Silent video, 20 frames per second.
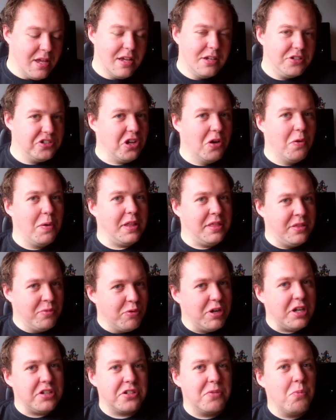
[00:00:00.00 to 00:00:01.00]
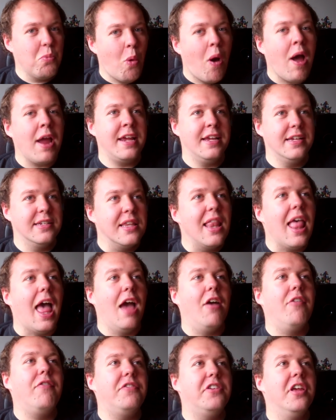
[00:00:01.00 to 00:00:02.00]
So the reason why he has
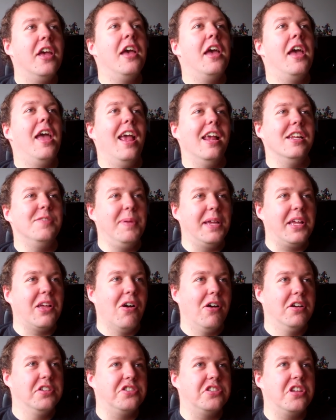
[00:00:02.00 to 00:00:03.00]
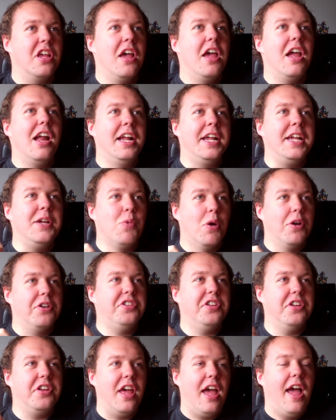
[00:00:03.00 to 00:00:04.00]
left is because he
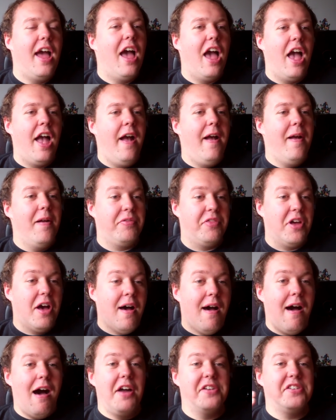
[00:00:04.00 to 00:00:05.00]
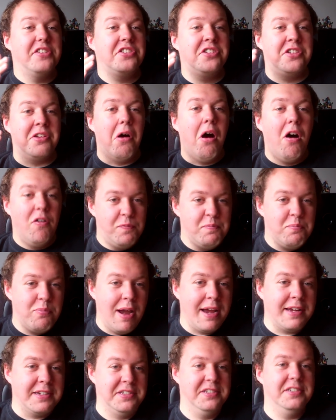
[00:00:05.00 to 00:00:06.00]
wanted the hardest of
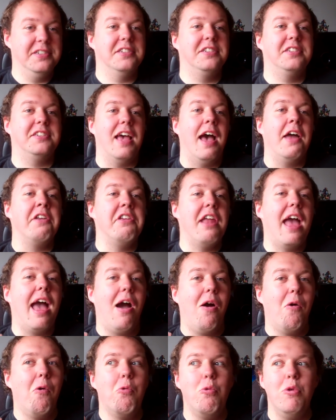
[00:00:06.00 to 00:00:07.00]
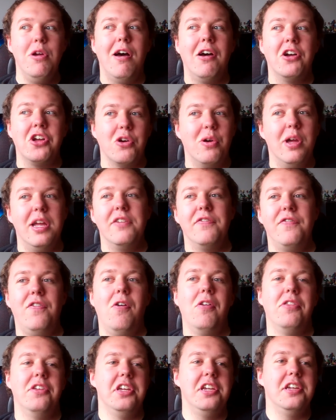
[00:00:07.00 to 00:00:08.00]
Brexits, and now we are going
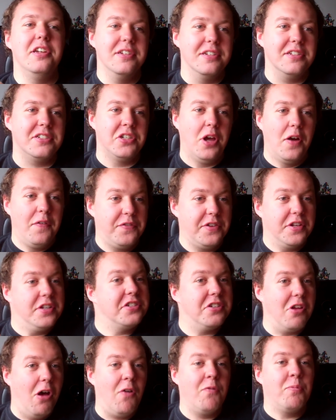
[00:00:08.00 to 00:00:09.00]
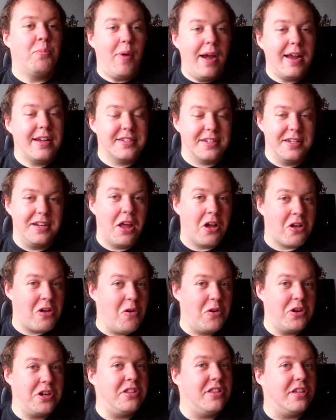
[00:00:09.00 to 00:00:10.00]
for the softest of Brexit
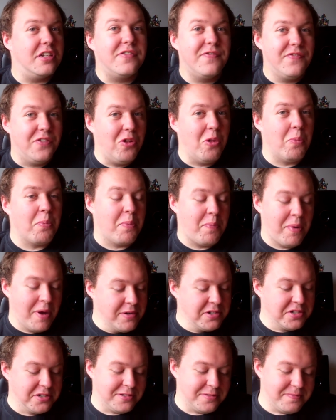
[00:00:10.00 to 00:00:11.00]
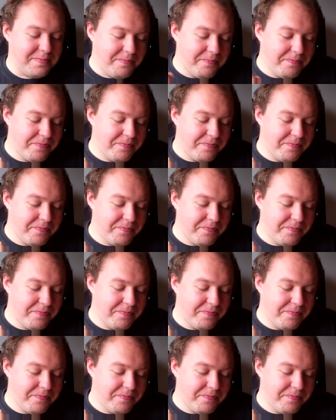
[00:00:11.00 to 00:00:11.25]
according to this full proposal,